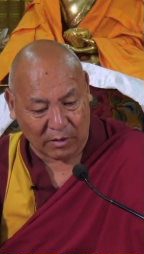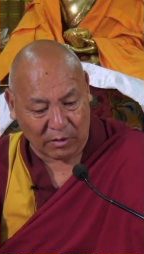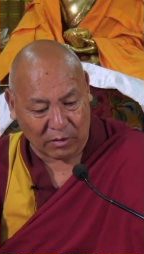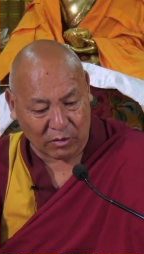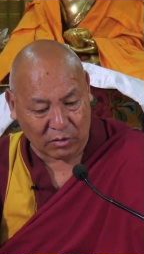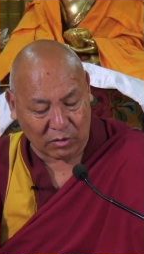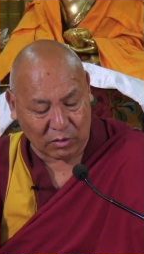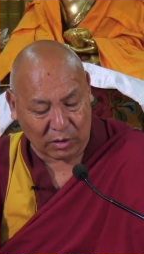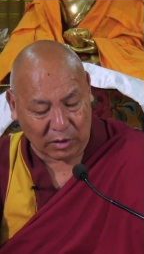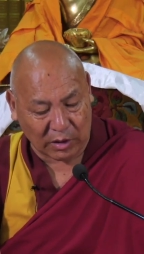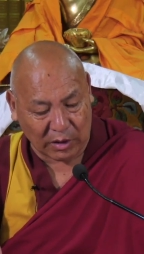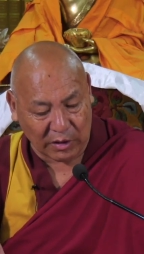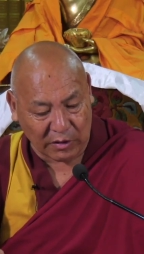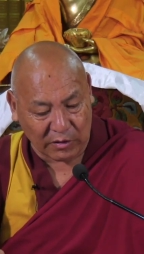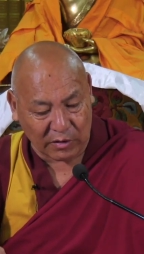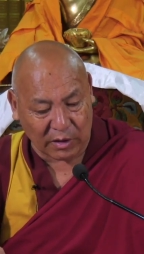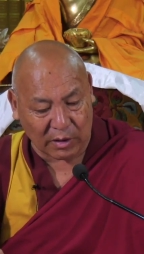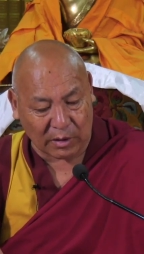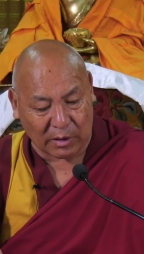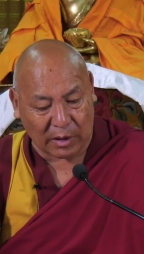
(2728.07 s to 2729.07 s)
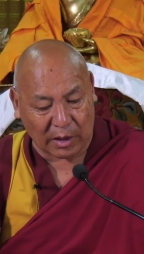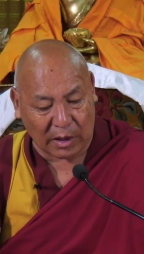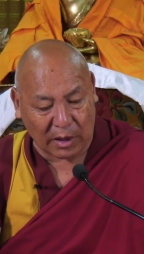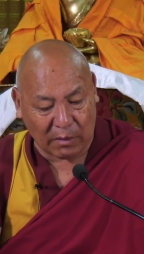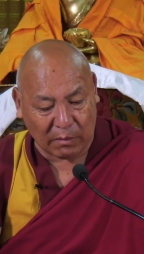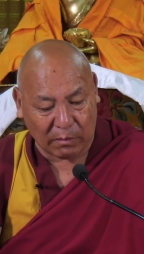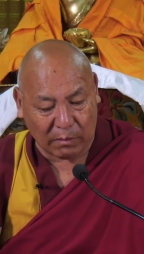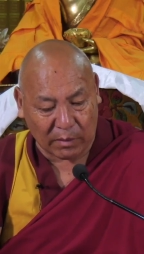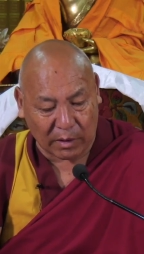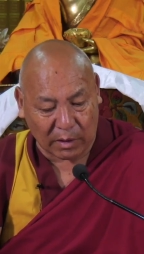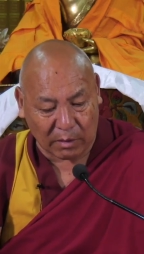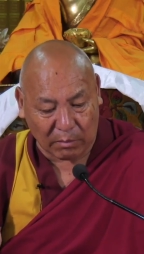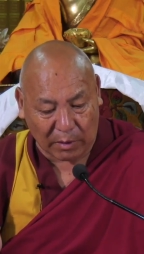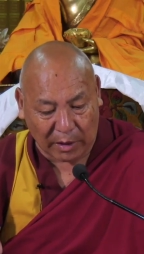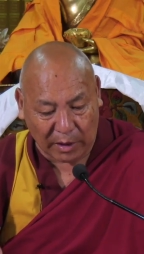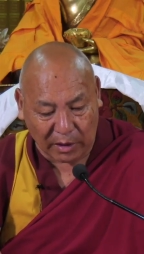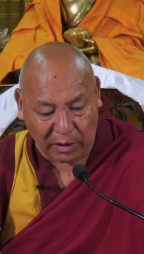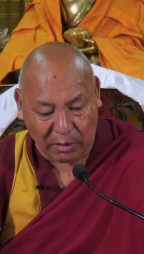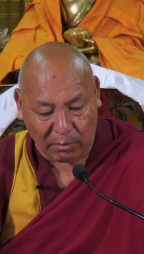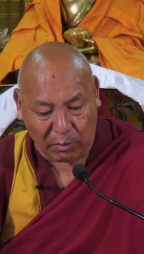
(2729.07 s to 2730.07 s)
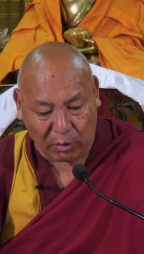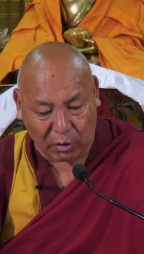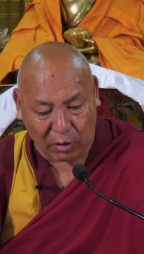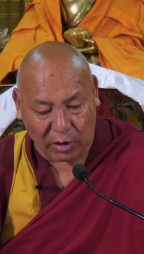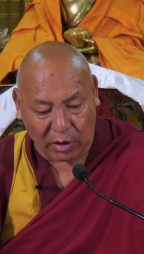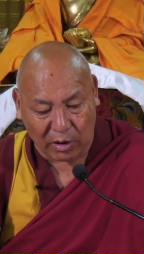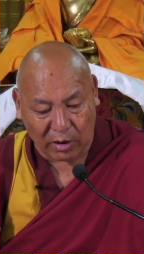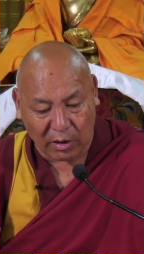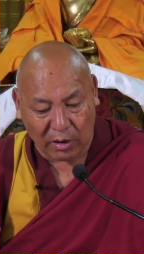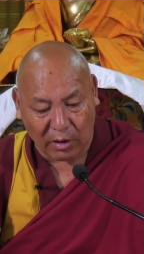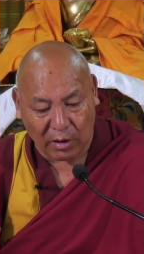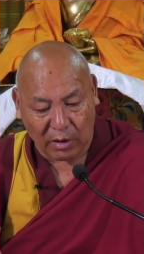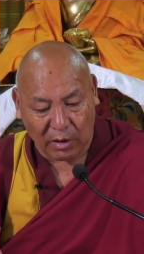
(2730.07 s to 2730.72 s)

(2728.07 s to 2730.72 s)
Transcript: So his the knife and mine the body,